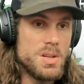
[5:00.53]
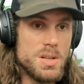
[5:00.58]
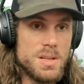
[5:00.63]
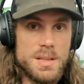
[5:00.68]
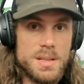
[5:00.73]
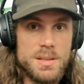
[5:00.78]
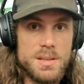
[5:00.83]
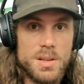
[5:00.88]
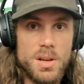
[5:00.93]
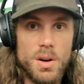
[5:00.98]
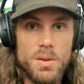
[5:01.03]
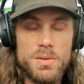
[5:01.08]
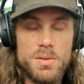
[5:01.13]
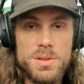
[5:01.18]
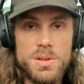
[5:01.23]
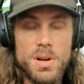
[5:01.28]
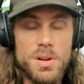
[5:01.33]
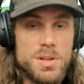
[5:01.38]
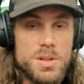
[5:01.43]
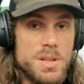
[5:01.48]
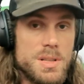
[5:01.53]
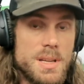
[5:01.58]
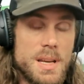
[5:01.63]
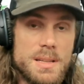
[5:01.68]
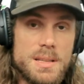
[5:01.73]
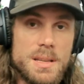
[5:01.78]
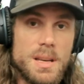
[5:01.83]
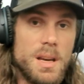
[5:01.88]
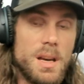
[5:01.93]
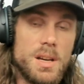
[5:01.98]
as a coach or just
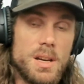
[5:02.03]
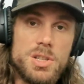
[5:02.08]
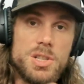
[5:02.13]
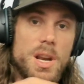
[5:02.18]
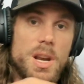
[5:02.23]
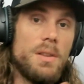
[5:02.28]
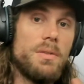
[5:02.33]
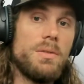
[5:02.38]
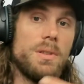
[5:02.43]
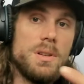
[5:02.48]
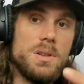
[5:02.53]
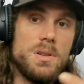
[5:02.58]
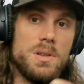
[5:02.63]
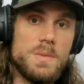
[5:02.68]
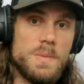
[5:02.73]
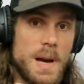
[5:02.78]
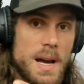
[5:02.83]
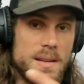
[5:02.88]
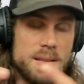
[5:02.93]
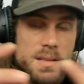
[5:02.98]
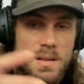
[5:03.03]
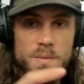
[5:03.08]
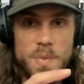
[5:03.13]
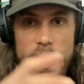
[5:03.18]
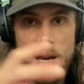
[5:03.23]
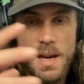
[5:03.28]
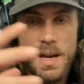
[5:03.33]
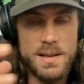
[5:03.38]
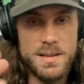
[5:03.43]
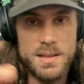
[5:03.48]
as a chef would use pots and
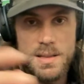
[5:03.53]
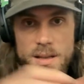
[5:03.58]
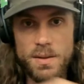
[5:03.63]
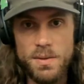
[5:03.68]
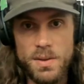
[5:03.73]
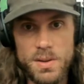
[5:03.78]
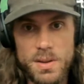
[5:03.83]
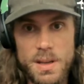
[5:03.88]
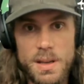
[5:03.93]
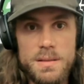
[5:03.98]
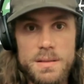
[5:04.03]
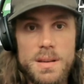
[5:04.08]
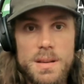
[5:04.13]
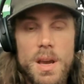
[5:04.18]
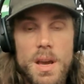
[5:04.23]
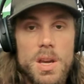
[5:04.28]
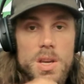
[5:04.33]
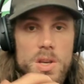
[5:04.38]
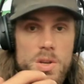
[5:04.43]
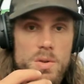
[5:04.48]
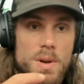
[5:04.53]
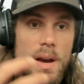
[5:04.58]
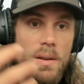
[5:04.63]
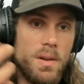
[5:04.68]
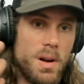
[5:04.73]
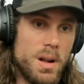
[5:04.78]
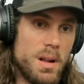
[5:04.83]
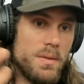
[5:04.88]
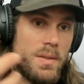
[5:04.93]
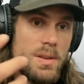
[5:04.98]
pans and different things, you have
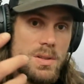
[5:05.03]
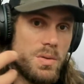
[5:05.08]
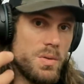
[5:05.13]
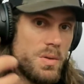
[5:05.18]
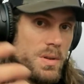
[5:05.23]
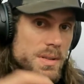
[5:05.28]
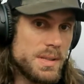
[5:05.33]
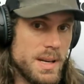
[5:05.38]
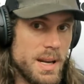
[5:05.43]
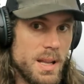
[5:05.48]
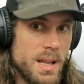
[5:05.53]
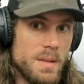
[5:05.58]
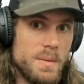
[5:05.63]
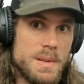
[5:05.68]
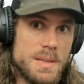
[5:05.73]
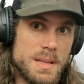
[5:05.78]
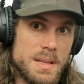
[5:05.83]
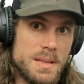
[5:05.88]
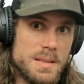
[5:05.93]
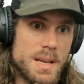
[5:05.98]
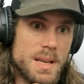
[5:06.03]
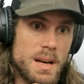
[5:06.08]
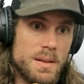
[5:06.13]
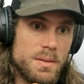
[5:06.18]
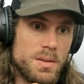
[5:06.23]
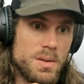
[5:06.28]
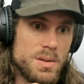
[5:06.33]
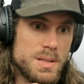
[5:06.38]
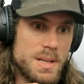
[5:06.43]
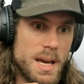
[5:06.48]
all the tools and elements inside of
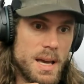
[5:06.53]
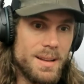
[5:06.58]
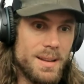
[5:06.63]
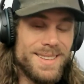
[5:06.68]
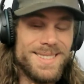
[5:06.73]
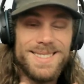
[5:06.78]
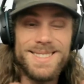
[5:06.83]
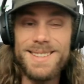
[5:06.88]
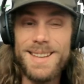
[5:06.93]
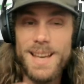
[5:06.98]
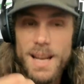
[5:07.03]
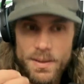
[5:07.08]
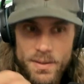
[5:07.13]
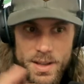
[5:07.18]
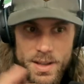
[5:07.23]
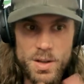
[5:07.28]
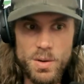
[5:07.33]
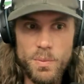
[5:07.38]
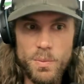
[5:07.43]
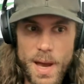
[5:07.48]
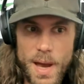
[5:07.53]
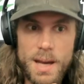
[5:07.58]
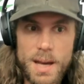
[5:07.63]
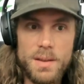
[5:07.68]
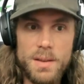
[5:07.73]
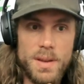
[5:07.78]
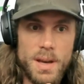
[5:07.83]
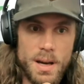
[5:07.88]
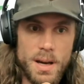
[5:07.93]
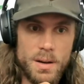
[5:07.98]
Coach Catalyst. It's kind of like your back
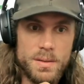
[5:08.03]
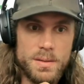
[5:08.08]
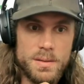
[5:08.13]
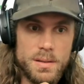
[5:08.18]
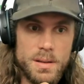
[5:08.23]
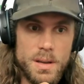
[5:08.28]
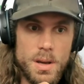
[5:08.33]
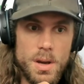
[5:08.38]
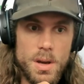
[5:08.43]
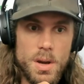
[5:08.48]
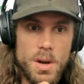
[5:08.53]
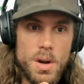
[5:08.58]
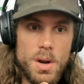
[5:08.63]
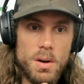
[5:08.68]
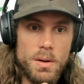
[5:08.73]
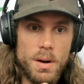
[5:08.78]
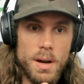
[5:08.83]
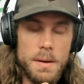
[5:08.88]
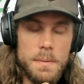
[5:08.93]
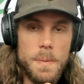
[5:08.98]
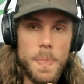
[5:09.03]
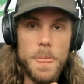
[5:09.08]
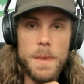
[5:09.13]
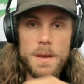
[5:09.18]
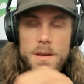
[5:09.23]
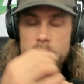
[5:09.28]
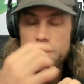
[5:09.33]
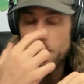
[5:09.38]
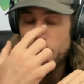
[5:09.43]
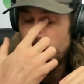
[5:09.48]
of the house, right?
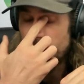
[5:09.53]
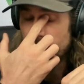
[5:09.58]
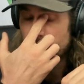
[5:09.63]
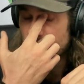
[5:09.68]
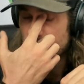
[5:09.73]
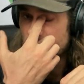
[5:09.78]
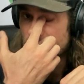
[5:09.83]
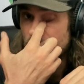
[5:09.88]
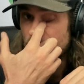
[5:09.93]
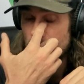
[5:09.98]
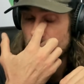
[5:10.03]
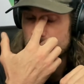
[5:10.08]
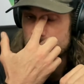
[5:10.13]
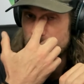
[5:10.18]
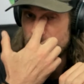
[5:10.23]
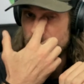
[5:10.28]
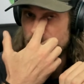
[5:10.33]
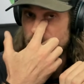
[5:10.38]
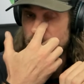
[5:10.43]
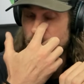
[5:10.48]
And so every coaching